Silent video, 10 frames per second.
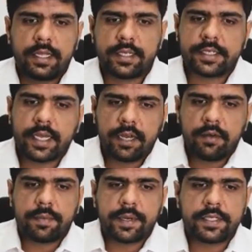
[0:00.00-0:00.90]
This is again
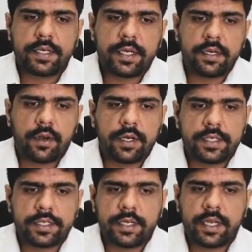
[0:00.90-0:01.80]
represented not
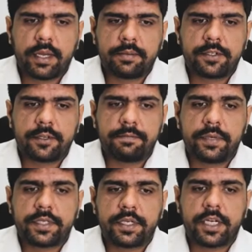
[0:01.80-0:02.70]
just in terms of
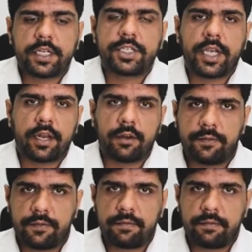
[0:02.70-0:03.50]
percentage share of